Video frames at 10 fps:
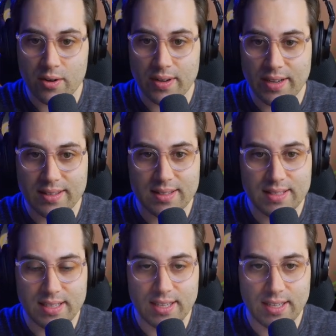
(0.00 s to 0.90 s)
and
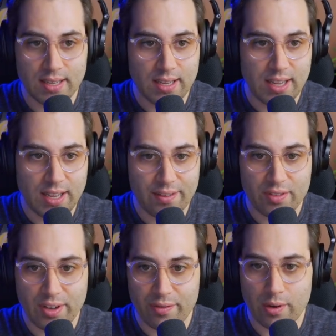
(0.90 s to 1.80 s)
see if
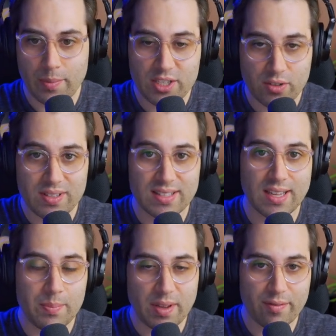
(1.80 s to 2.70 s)
the information is
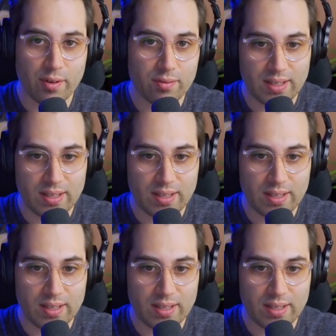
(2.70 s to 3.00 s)
coming from the